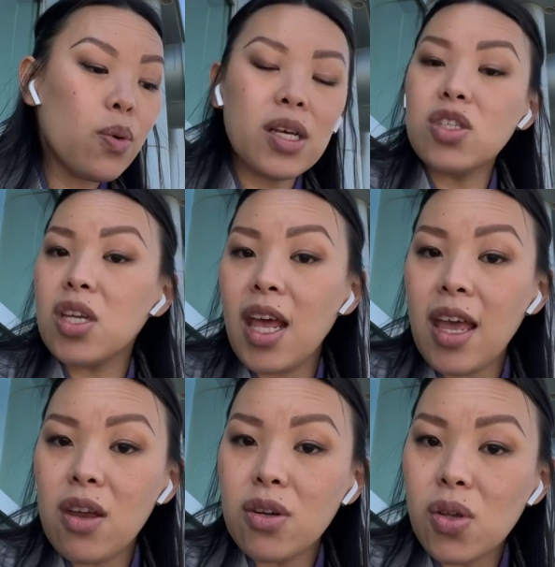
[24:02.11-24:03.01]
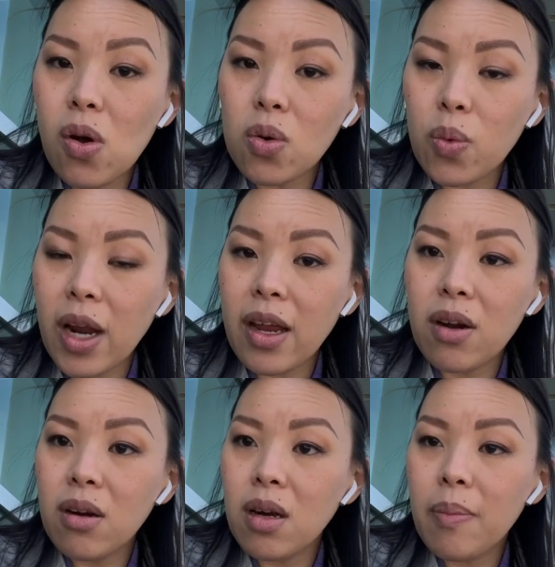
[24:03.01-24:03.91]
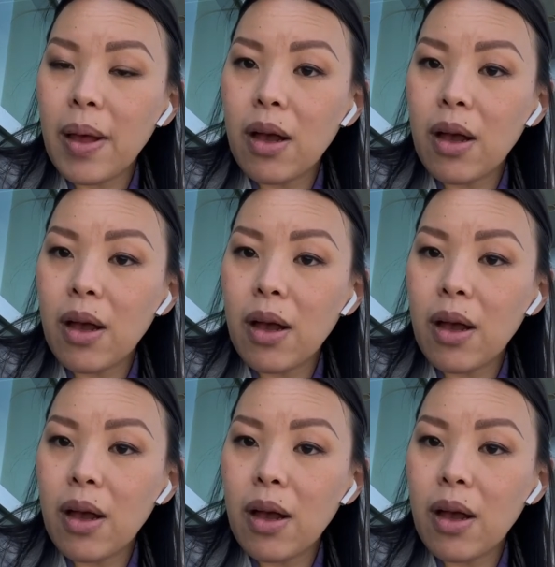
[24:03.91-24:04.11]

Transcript: was today years old when I learned